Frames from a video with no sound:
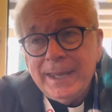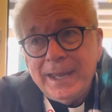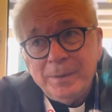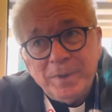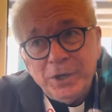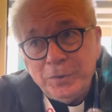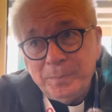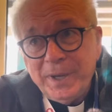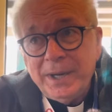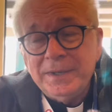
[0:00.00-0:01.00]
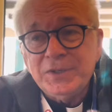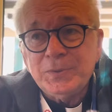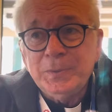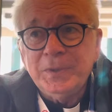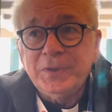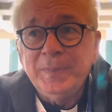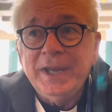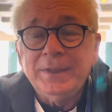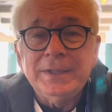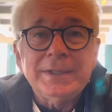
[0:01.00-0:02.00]
and my own parents were with me
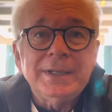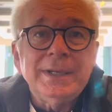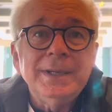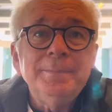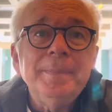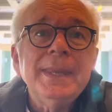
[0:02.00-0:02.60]
at the time.